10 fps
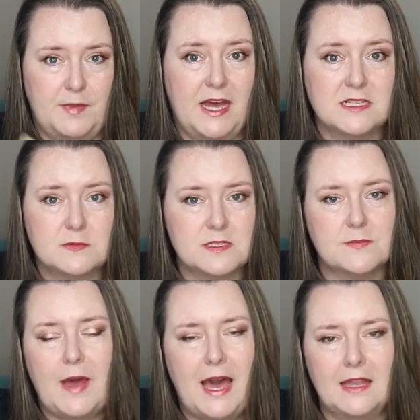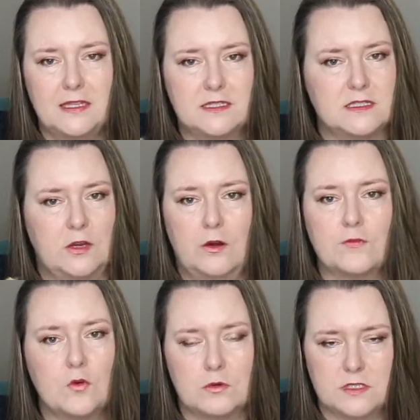My husband's a pilot, so
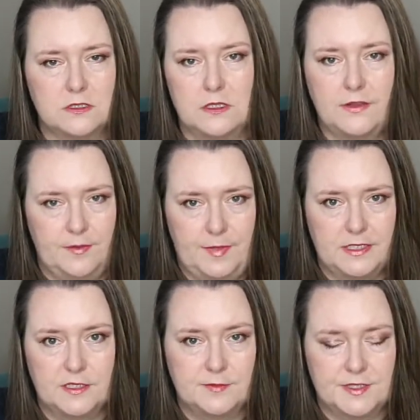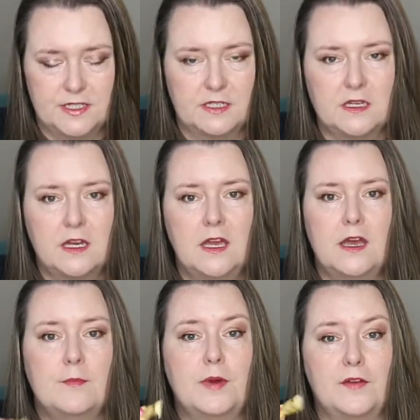of course nothing makes him sick,
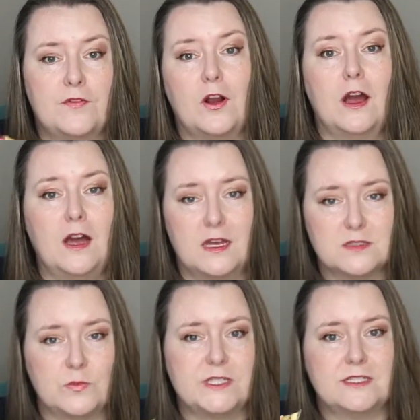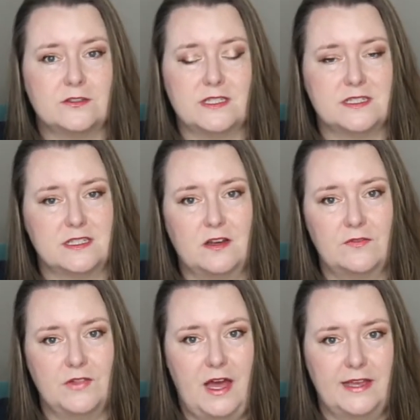but for us, we still get sick on
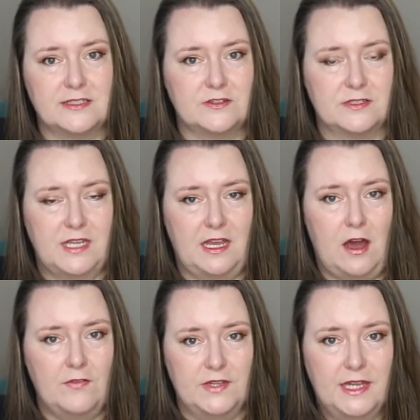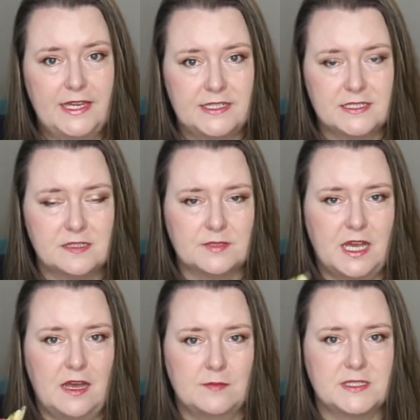flights during takeoff and landing
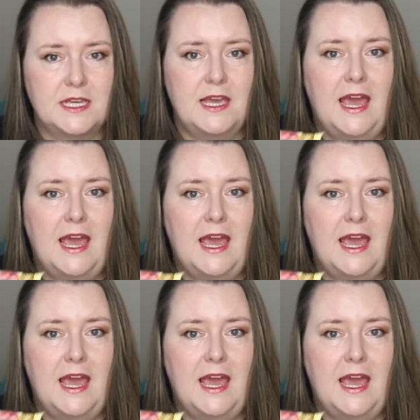sometimes.